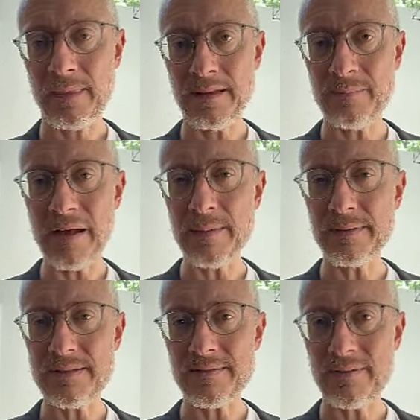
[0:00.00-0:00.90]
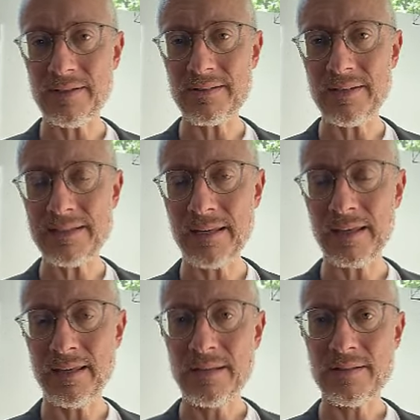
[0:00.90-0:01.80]
And the Bible does a very
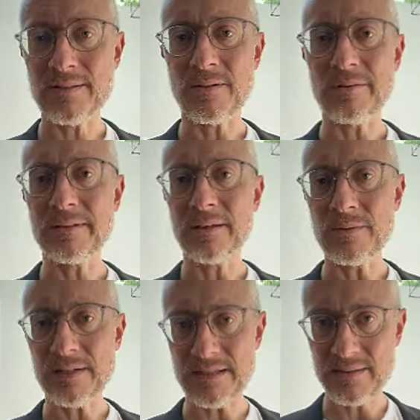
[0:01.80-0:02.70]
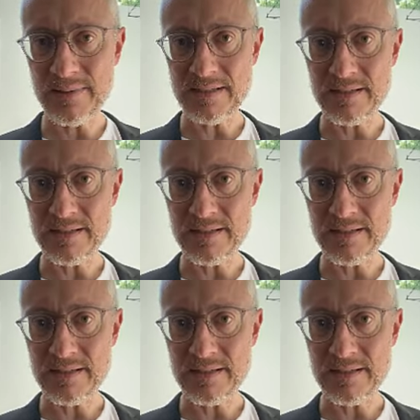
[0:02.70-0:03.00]
interesting story in the Old Testament.